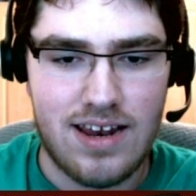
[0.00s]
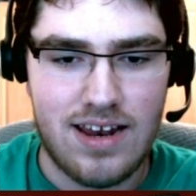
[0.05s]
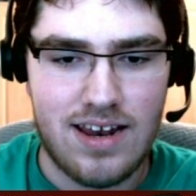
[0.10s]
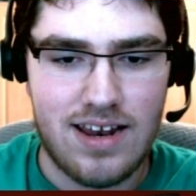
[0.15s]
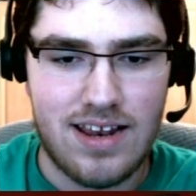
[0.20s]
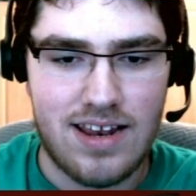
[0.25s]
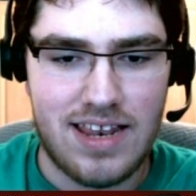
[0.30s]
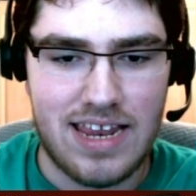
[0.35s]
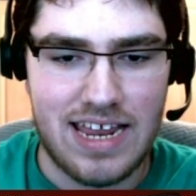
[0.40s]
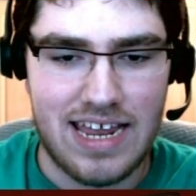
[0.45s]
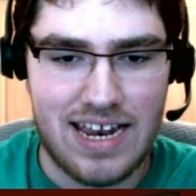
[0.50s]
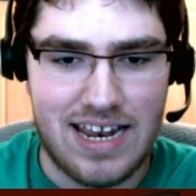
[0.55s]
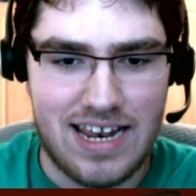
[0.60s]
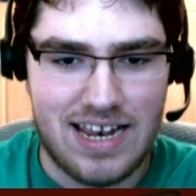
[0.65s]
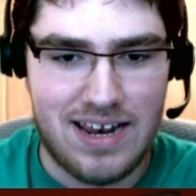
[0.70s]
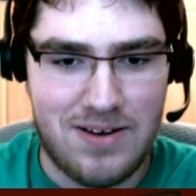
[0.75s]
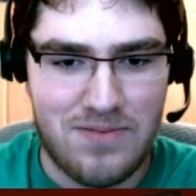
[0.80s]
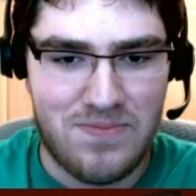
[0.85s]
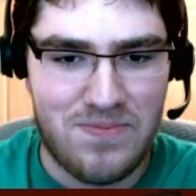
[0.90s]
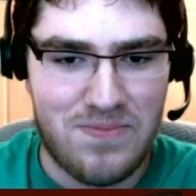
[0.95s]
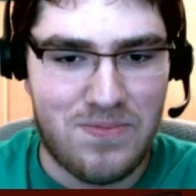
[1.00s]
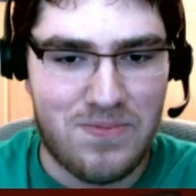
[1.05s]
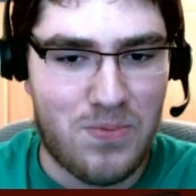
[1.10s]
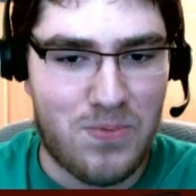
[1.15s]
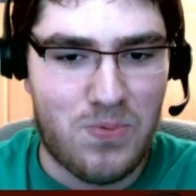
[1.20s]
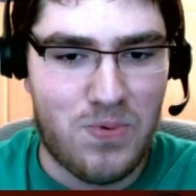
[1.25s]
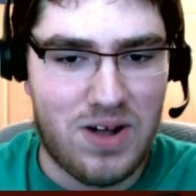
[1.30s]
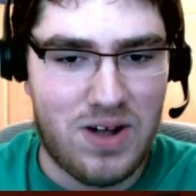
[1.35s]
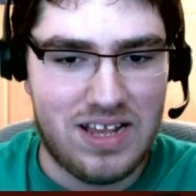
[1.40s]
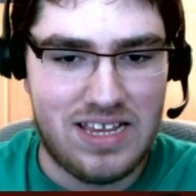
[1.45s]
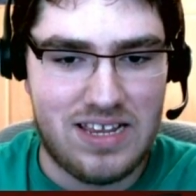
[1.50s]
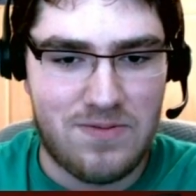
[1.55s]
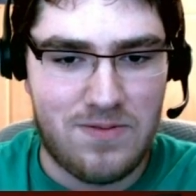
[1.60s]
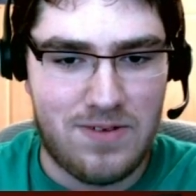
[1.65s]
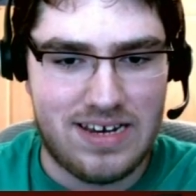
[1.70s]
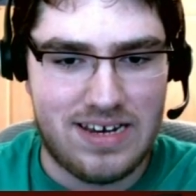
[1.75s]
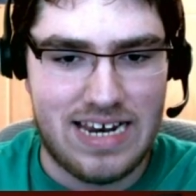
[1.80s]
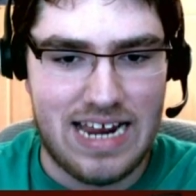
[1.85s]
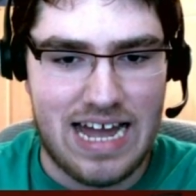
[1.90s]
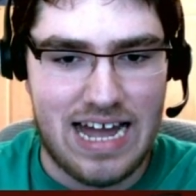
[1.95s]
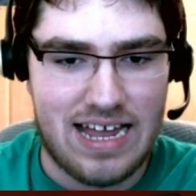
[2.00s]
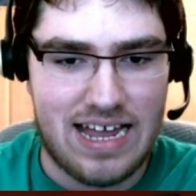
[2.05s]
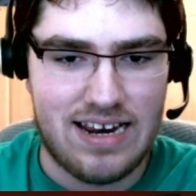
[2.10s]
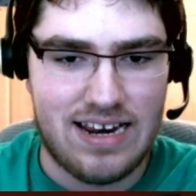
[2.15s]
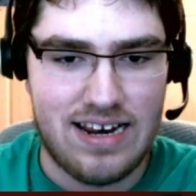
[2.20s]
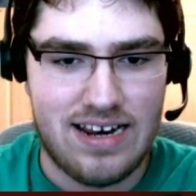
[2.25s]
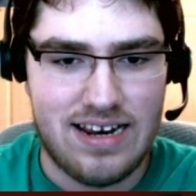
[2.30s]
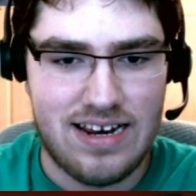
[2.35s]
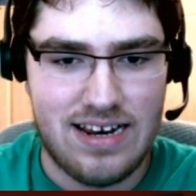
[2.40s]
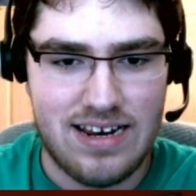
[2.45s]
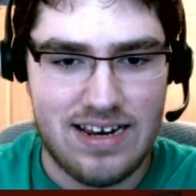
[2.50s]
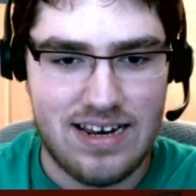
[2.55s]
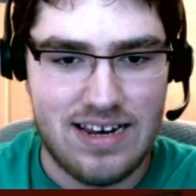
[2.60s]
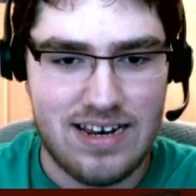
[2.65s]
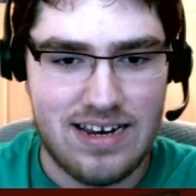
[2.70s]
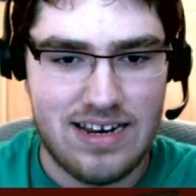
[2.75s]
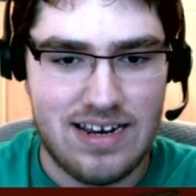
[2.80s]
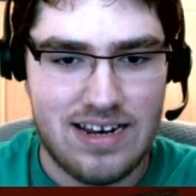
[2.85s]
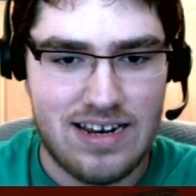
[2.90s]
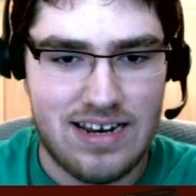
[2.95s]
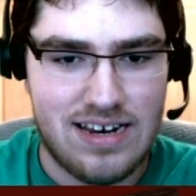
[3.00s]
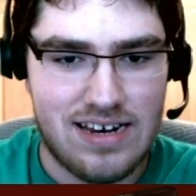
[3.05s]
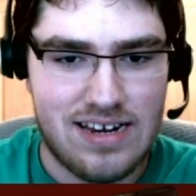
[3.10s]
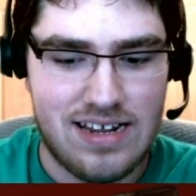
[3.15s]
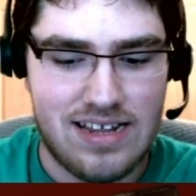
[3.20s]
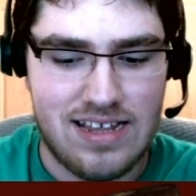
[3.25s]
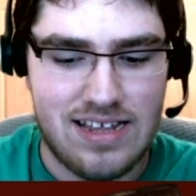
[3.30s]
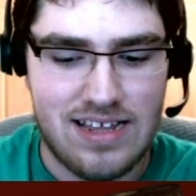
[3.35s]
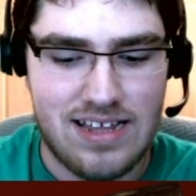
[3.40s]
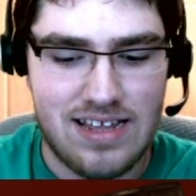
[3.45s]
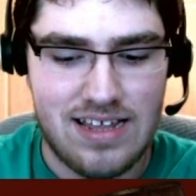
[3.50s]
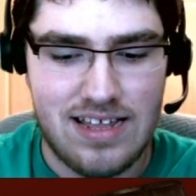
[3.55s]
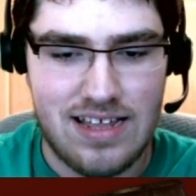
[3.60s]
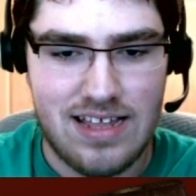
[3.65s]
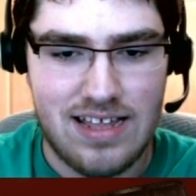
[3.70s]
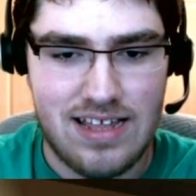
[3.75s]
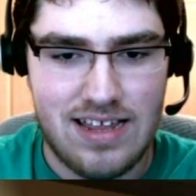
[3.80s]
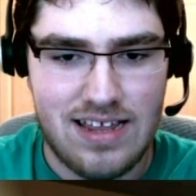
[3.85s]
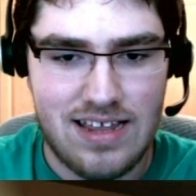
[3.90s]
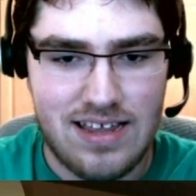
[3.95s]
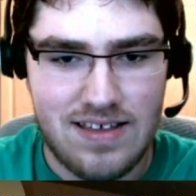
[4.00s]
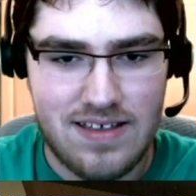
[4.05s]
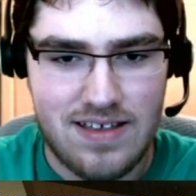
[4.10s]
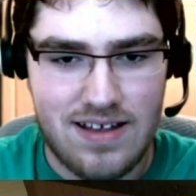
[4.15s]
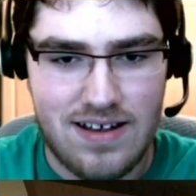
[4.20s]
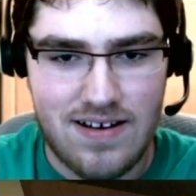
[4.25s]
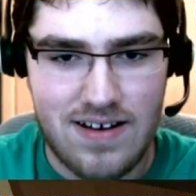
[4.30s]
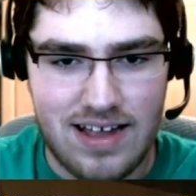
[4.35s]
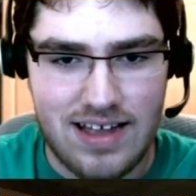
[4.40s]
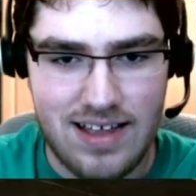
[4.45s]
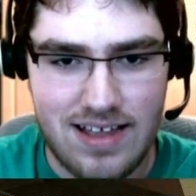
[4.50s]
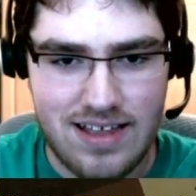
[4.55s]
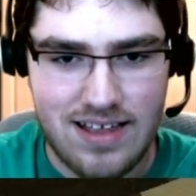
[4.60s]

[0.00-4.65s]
I don't what? think you can handle what? it! What's that? Uh, go ahead. Okay.